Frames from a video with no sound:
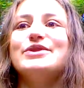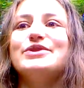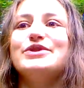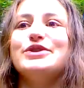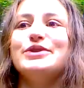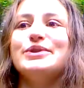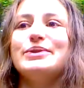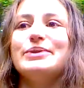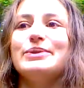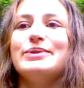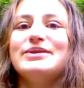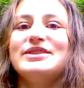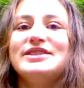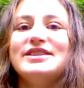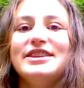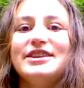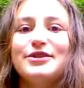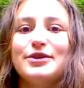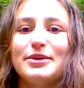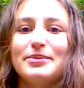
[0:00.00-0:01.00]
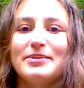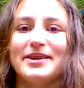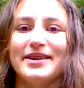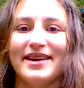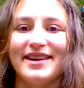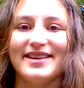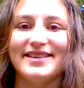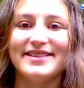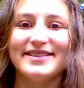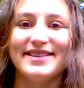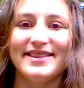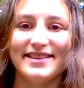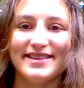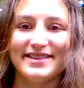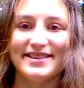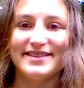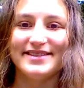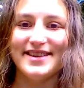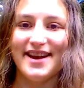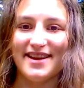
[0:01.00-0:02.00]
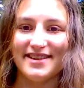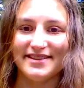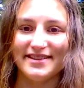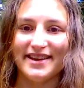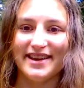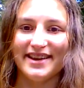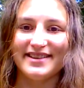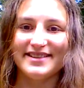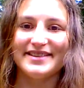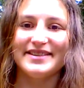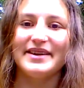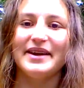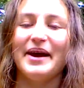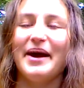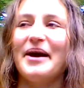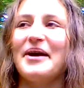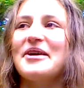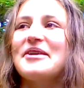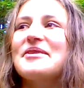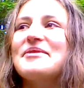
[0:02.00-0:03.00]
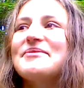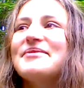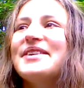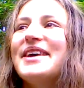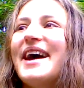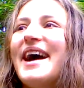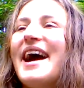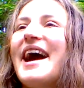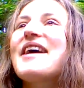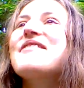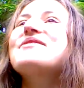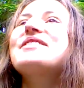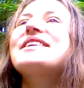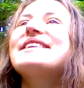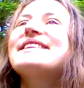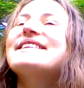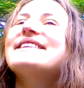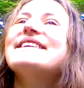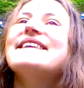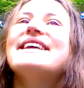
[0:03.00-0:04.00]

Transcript: to decriminalize the dandelion. I mean,